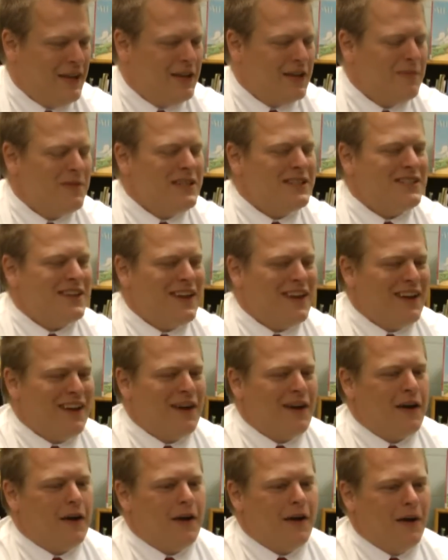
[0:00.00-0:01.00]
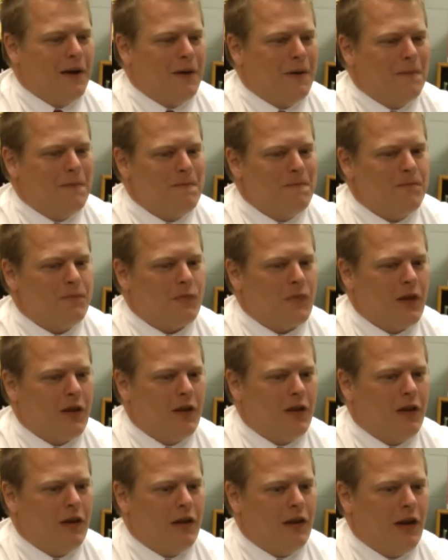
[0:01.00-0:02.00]
Let me say,
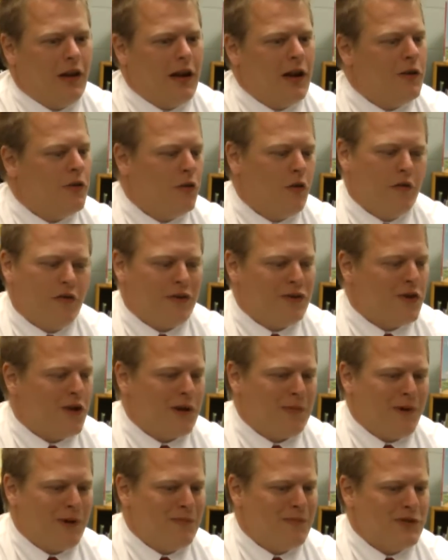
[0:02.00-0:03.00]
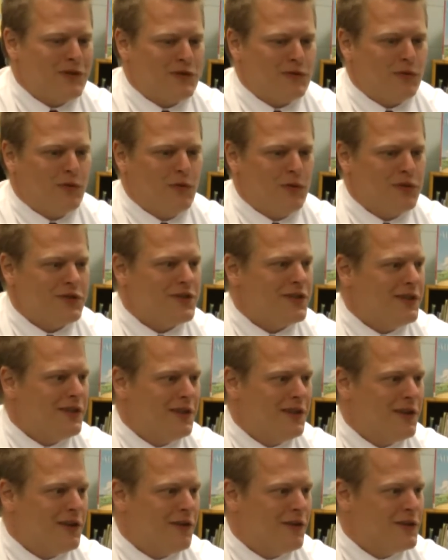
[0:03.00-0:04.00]
and I don't know if you talk about Mr. Olson
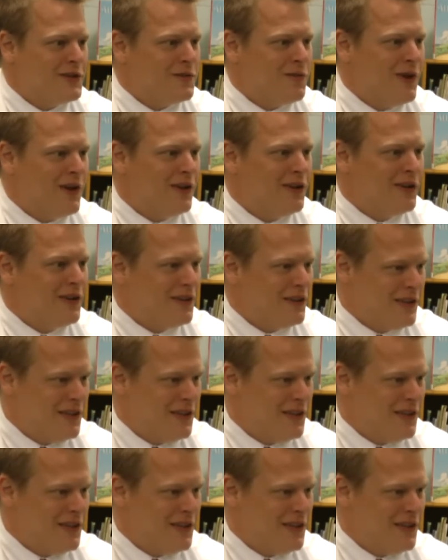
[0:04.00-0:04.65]
in there as well.